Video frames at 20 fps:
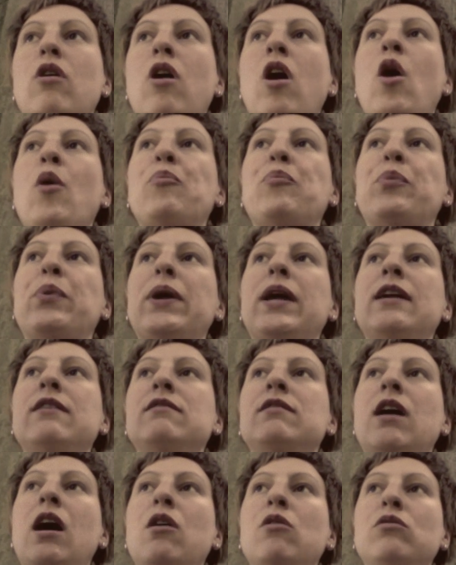up
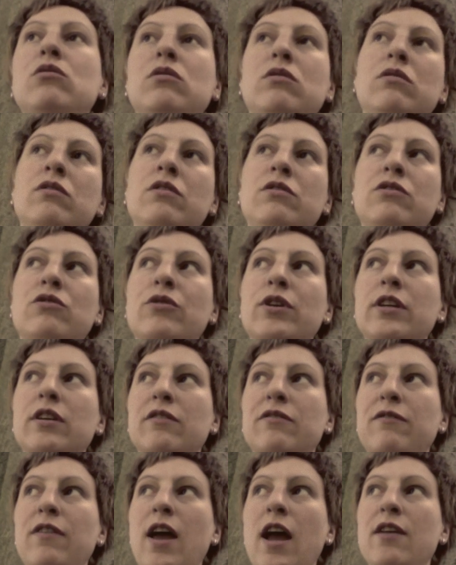and down the tree
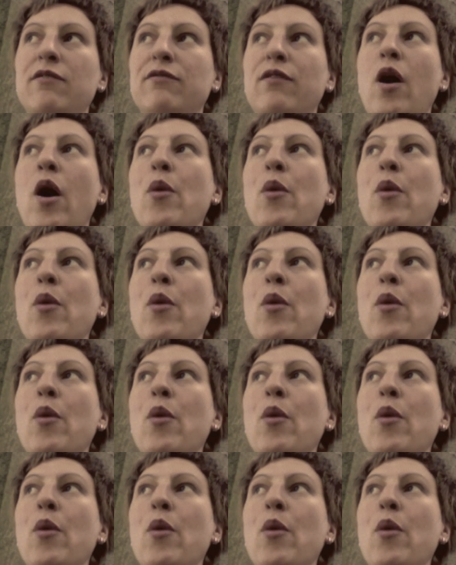of life,